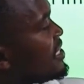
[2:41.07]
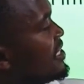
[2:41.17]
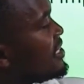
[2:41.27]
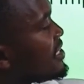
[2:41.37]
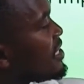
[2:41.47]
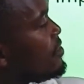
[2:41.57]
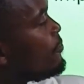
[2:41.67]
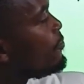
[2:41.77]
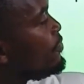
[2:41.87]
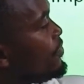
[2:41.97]
is if
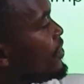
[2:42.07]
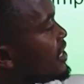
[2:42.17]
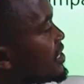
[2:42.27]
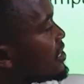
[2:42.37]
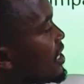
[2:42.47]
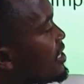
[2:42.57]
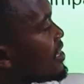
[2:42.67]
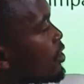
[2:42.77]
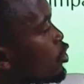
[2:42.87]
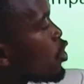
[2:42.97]
they're
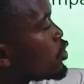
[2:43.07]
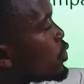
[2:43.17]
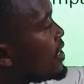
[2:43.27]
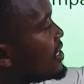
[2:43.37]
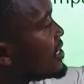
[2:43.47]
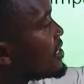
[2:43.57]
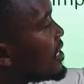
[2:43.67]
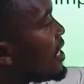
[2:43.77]
not going to hit